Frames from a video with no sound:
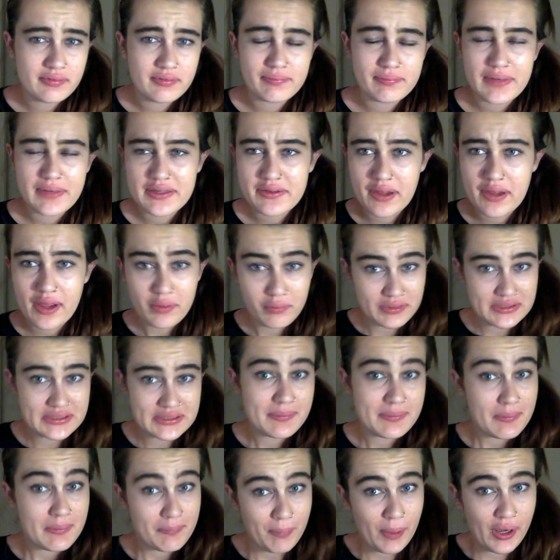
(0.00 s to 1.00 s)
My dad was
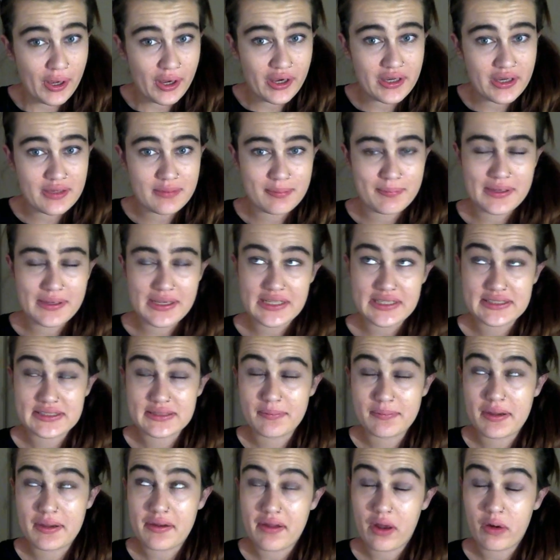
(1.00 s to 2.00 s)
a bit behind me,
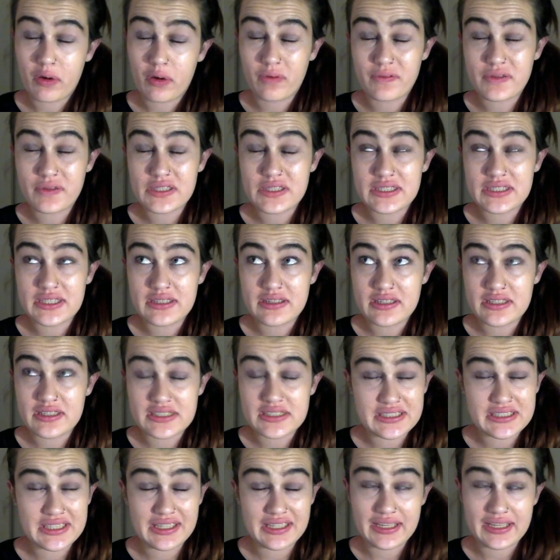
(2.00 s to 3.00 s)
so my dad obviously
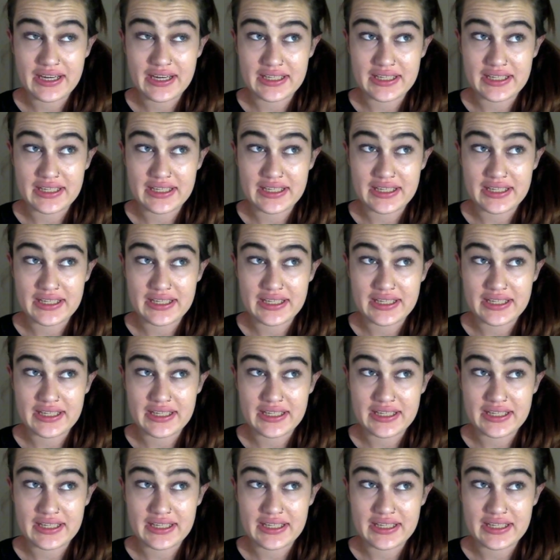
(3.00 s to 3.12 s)
didn't see the